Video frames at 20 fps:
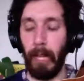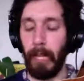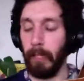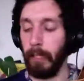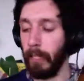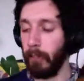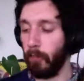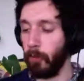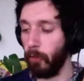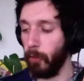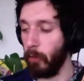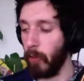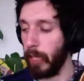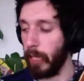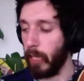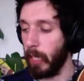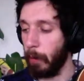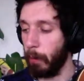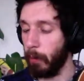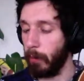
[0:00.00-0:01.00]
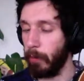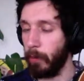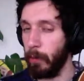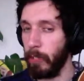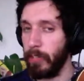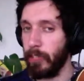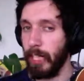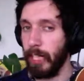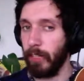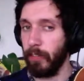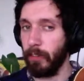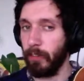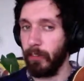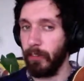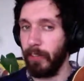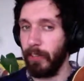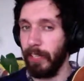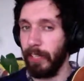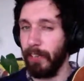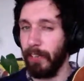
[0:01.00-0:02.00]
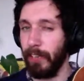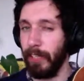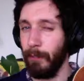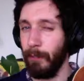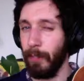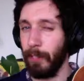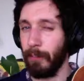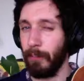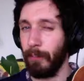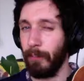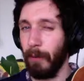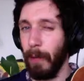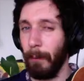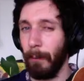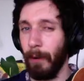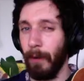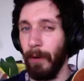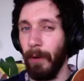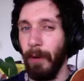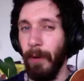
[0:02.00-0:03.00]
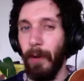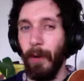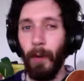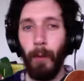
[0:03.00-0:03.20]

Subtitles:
Let's do a couple of wee challenges then, see if you can remember.